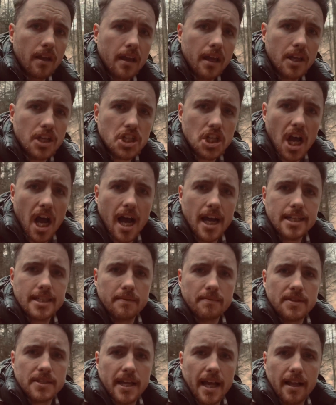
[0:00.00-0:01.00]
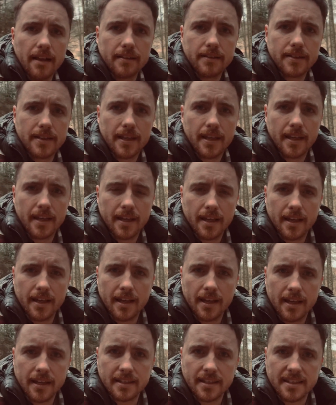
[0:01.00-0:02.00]
charged themselves
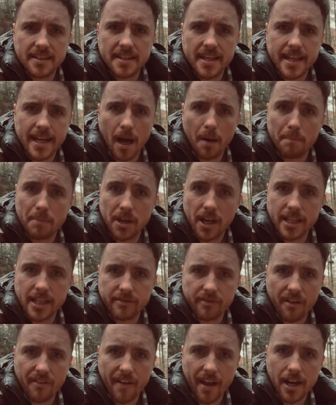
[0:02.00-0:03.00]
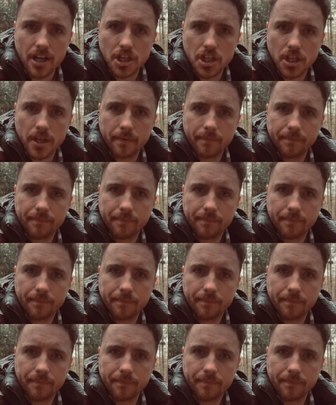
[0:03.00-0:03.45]
to seek out bloody revenge,